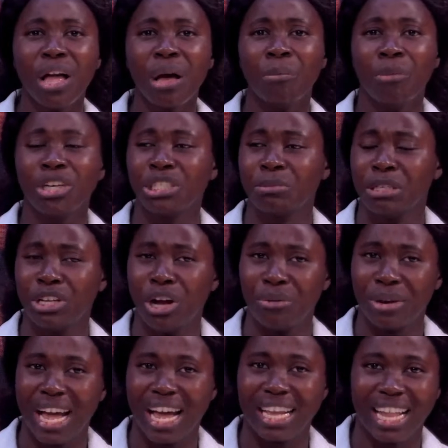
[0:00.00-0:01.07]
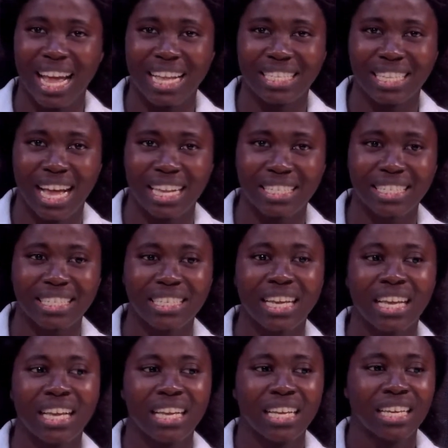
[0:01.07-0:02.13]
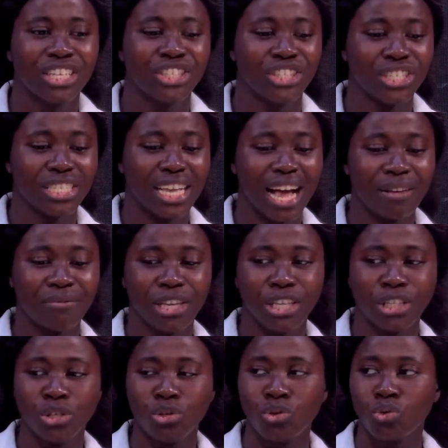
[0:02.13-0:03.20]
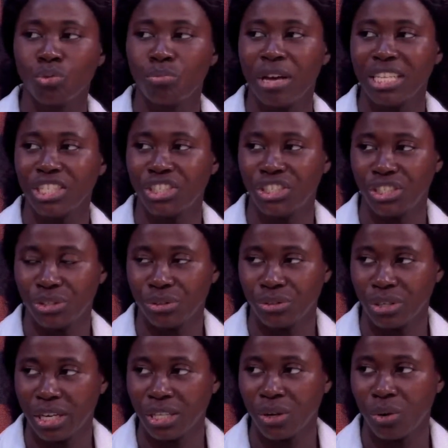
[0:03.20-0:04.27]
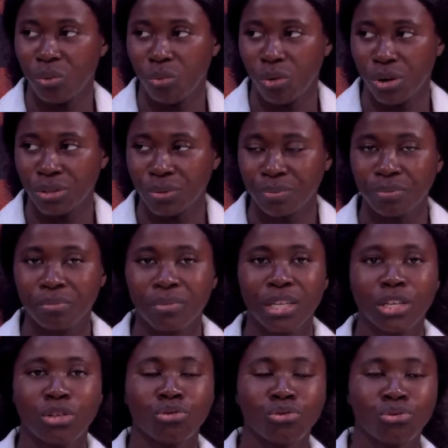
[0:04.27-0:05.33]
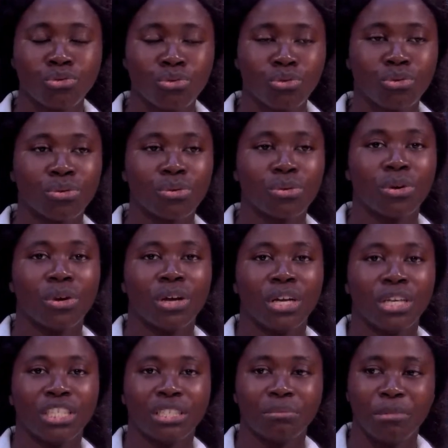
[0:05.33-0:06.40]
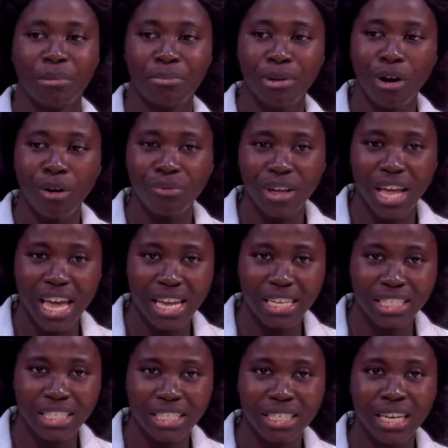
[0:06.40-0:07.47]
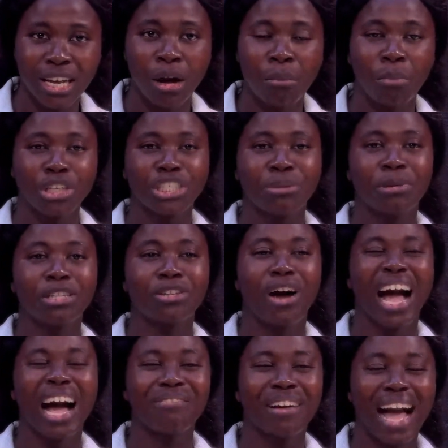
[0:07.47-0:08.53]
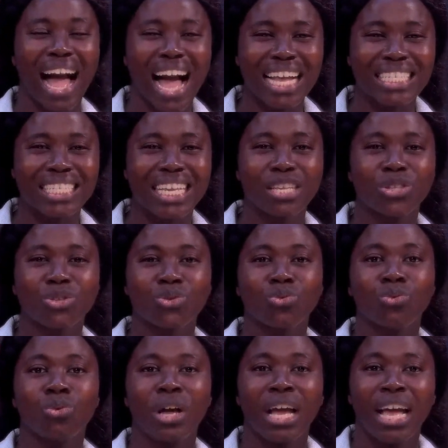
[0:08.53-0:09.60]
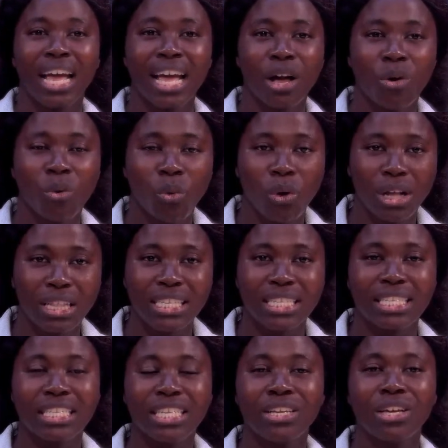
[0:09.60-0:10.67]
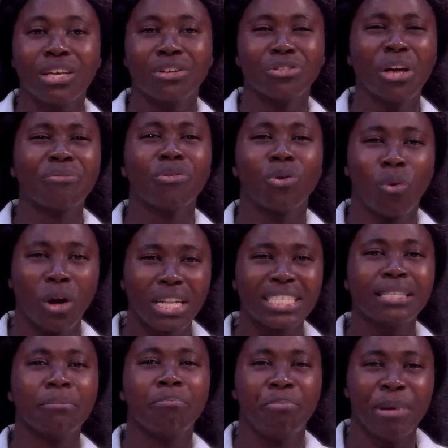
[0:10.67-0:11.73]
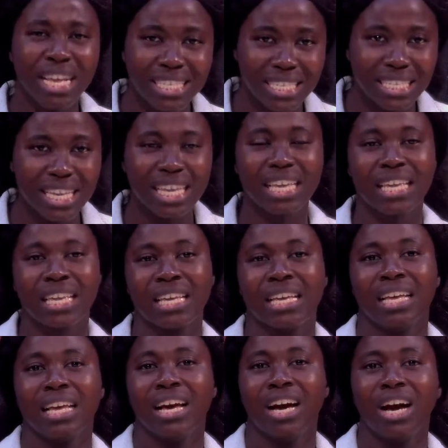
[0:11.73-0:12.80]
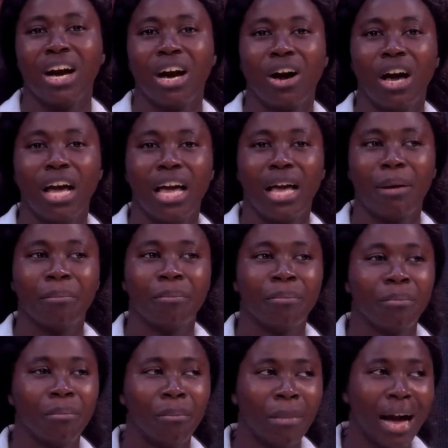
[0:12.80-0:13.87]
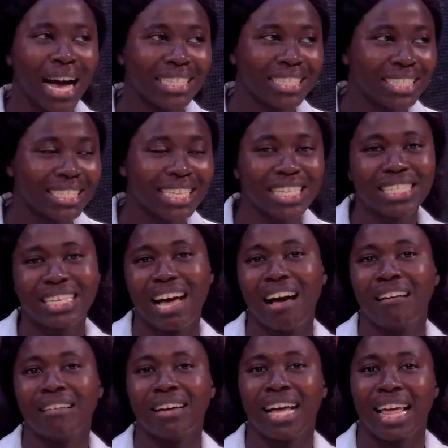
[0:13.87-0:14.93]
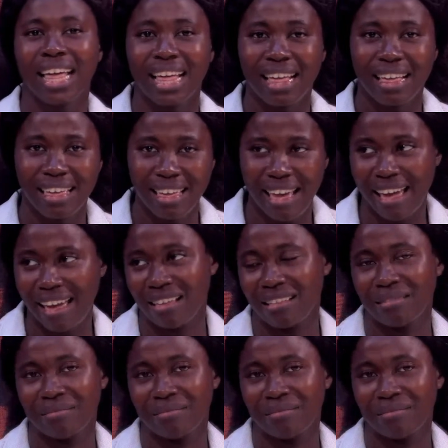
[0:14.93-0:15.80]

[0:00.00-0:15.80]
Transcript: but she may not realize that she's having too many children, 1. 2, she may be of age, but she may not have access to quality, not even quality, basic antenatal care.